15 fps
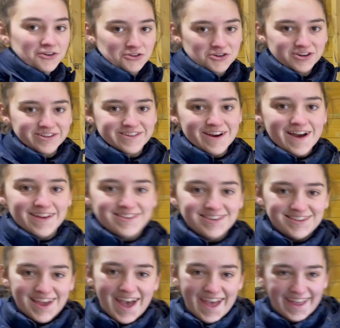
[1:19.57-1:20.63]
not gonna try I
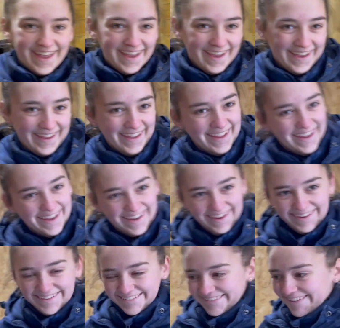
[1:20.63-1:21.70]
reckon today. we could fry that up,
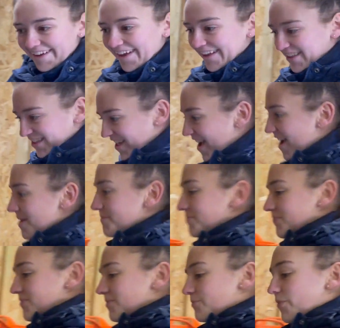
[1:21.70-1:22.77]
bit of salt. yep,
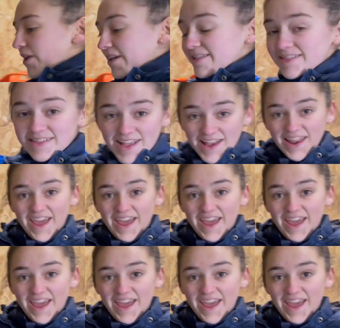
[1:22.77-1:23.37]
we could sell